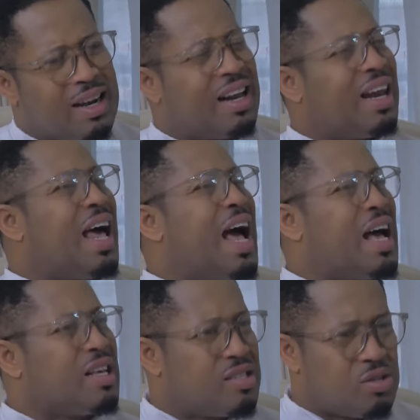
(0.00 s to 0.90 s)

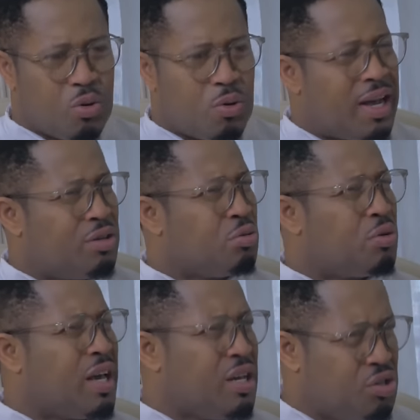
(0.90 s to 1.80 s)
class or
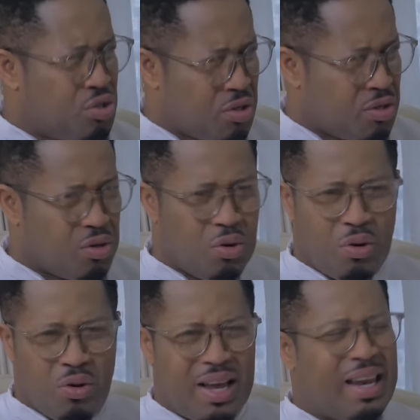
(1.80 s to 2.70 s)
education
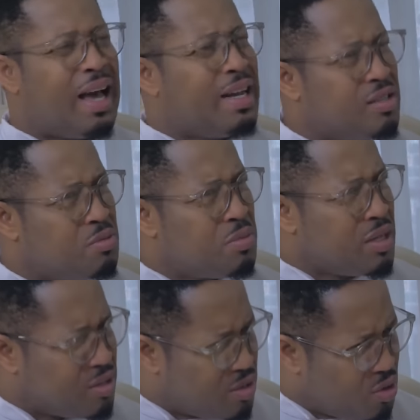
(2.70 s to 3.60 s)
or
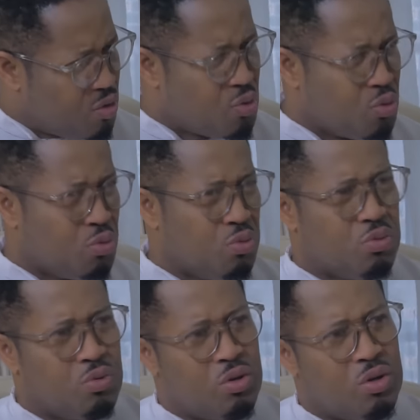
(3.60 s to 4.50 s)
enlightenment. No.
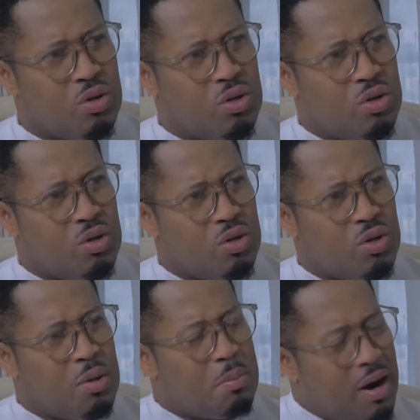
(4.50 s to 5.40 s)

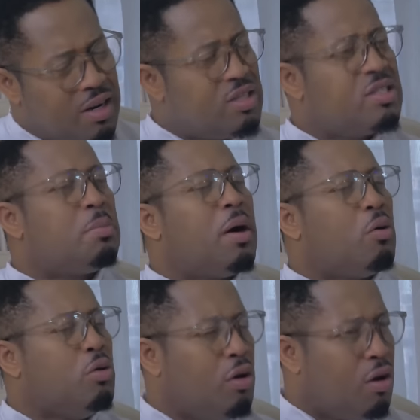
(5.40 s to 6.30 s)
Marriage is
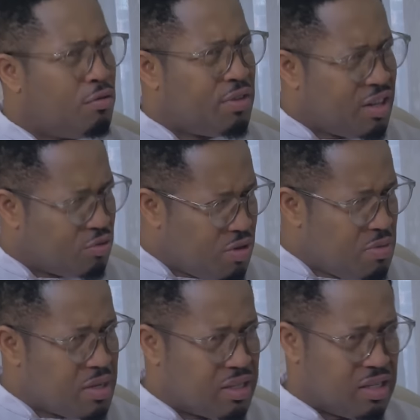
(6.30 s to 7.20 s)
about love and
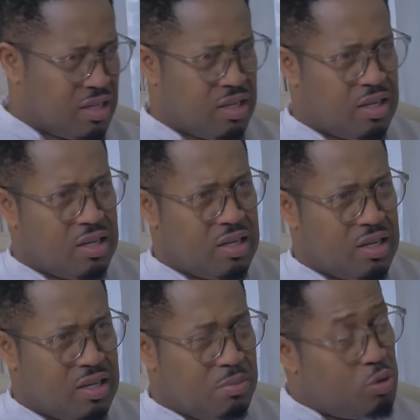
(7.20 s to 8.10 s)
agreement
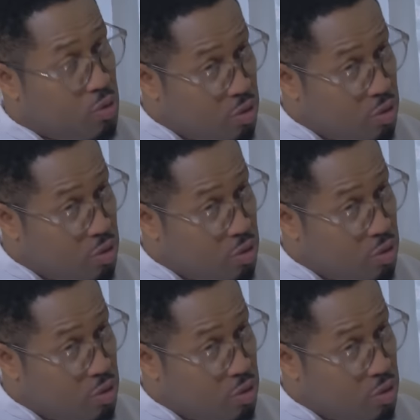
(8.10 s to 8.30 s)
between